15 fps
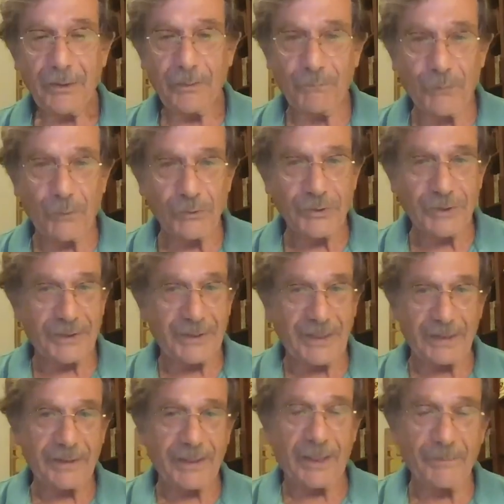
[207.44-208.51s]
Of course, at
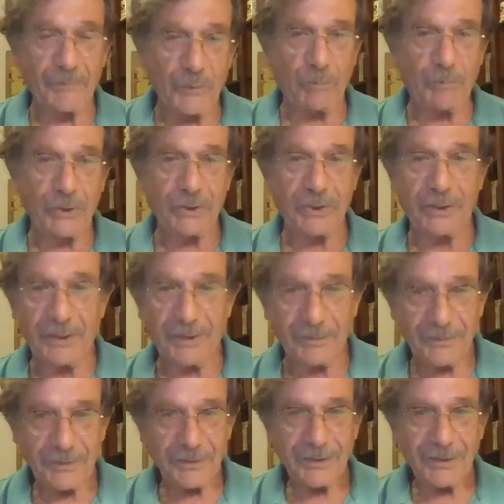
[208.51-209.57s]
that time, nobody
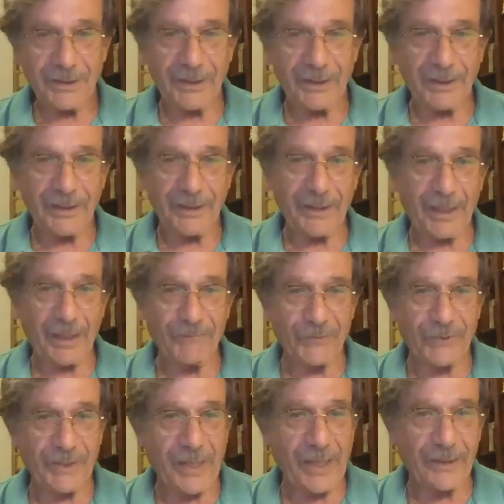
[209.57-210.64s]
in
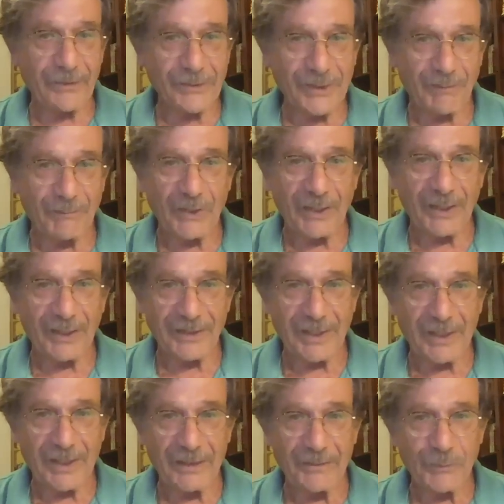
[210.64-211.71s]
FDA or something like
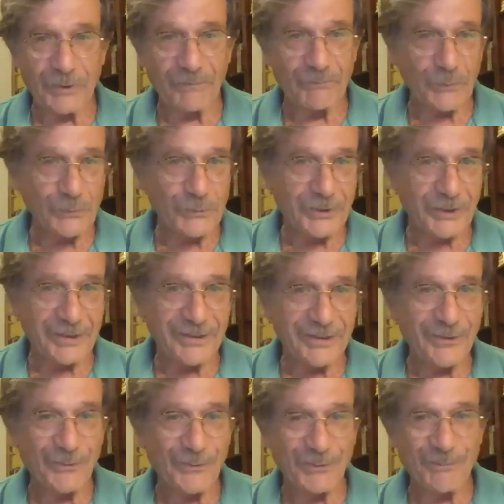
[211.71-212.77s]
that would have used it,
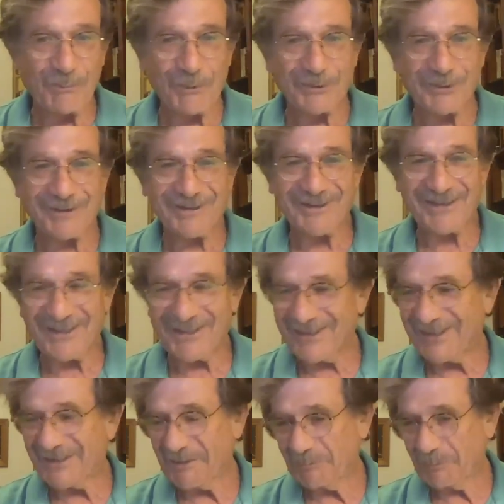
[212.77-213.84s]
so it wasn't
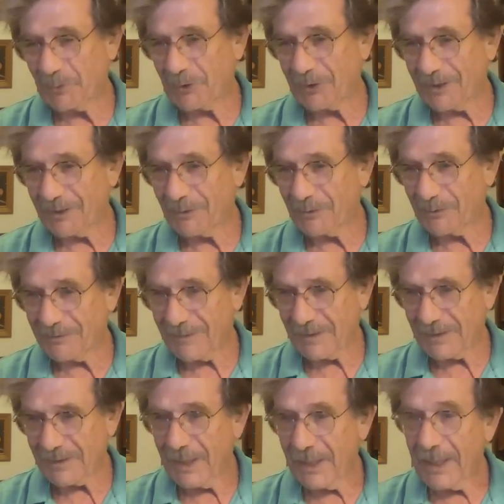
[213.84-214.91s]
put into that.
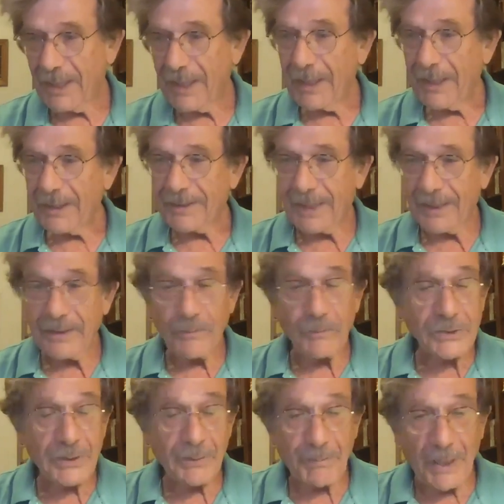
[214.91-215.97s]
Then there
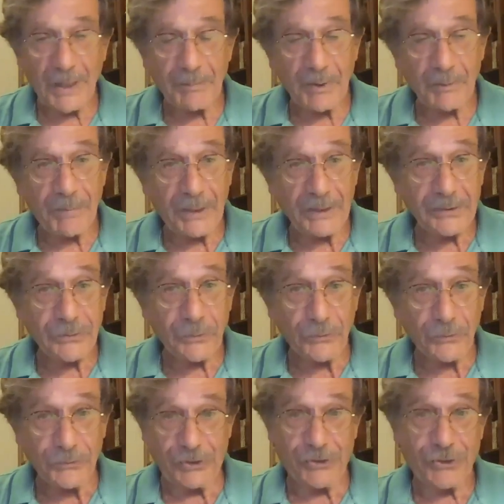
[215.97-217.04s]
was the paper by
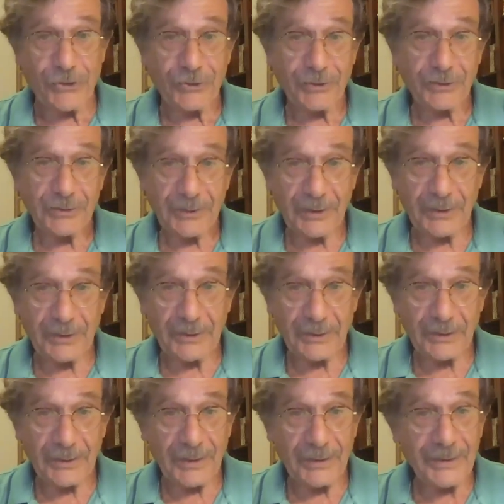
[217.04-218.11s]
Zorich in
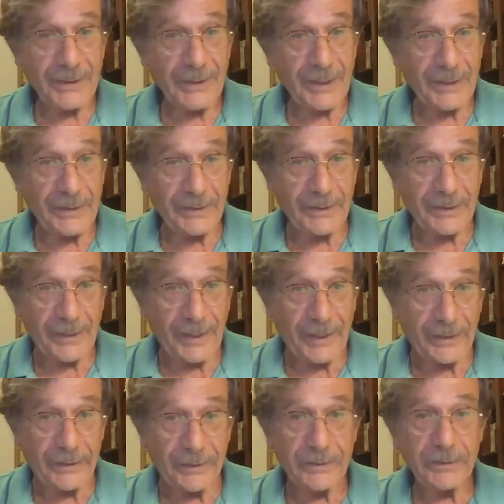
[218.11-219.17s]

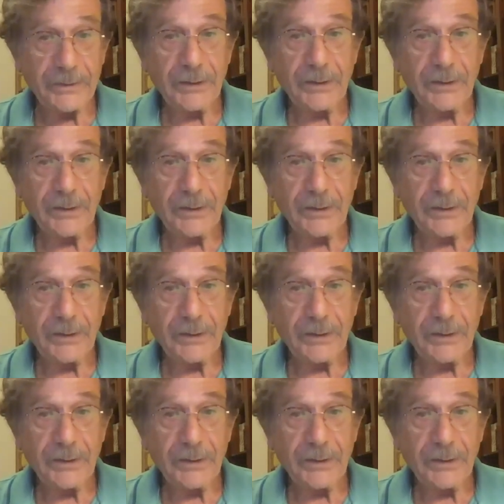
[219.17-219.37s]
1989.